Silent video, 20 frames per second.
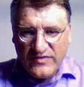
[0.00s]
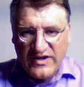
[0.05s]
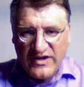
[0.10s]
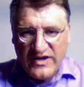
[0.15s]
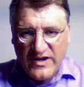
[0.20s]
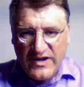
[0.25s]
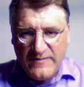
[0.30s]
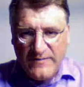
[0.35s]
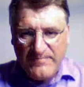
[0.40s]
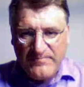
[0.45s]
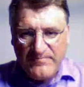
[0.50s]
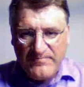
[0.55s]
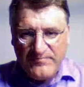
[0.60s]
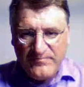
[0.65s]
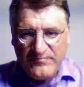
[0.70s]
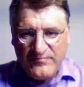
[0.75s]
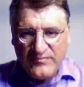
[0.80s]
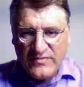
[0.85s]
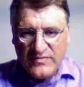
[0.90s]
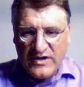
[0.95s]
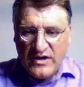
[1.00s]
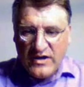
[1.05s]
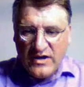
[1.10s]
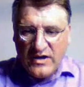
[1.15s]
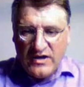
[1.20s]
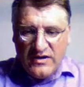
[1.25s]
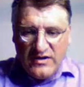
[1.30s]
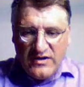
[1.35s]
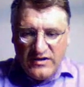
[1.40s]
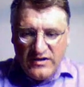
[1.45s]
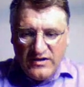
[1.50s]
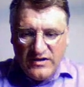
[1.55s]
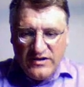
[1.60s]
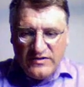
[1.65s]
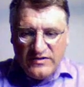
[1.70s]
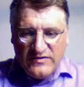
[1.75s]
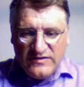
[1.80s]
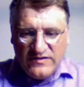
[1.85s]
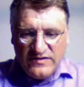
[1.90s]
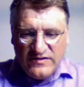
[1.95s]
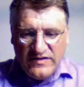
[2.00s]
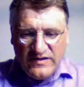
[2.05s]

Okay, in